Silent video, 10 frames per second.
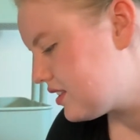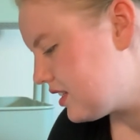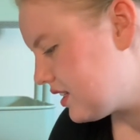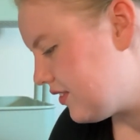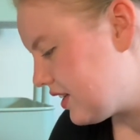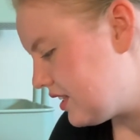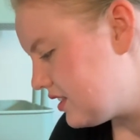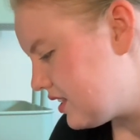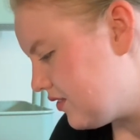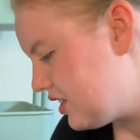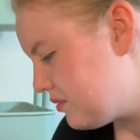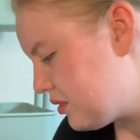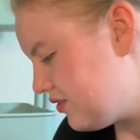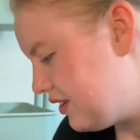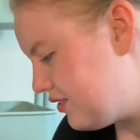significance of the
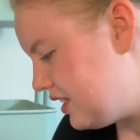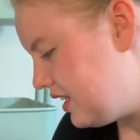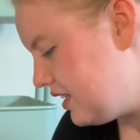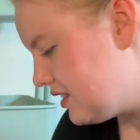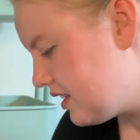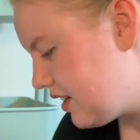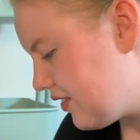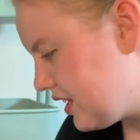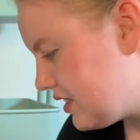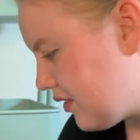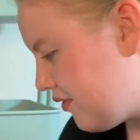number 15, significance of a